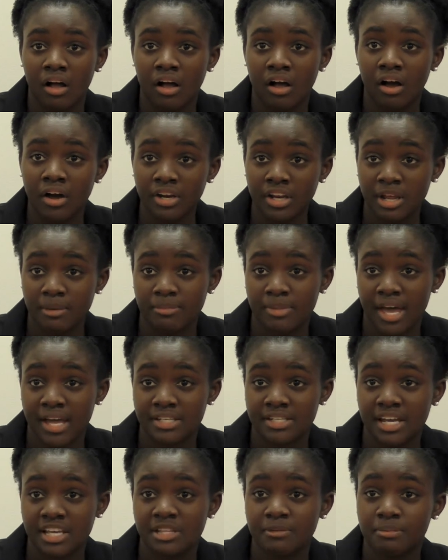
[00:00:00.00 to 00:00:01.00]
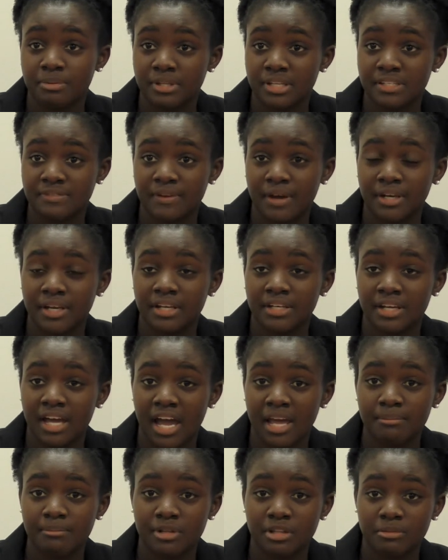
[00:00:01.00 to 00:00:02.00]
On him that day, the police found a
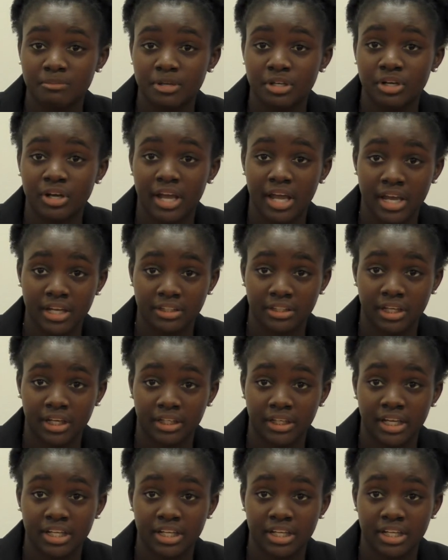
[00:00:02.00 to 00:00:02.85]
9mm handgun